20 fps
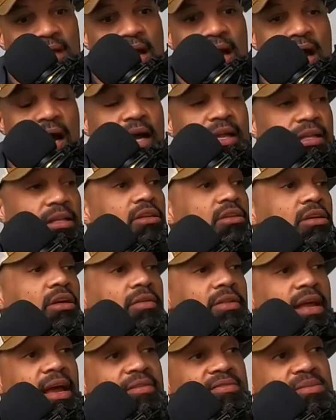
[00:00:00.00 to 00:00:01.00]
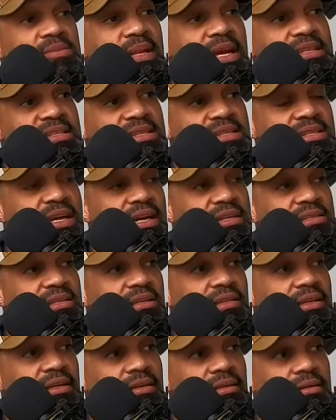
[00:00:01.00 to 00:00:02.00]
If you, I, no, they have some nice designs
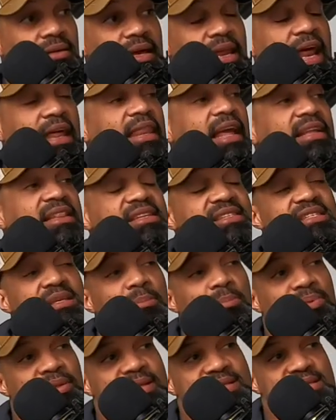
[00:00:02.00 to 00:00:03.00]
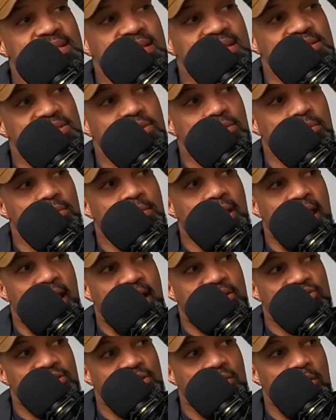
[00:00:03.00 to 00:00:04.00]
on there. I thought and that I like the simplicity too. They
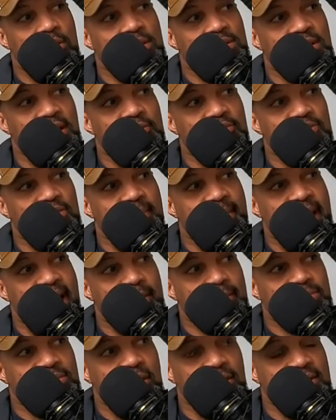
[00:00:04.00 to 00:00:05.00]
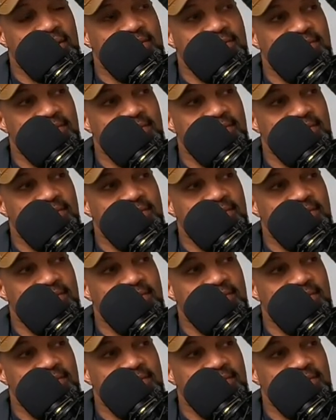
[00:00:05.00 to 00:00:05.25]
actually don't clutter the bag with all the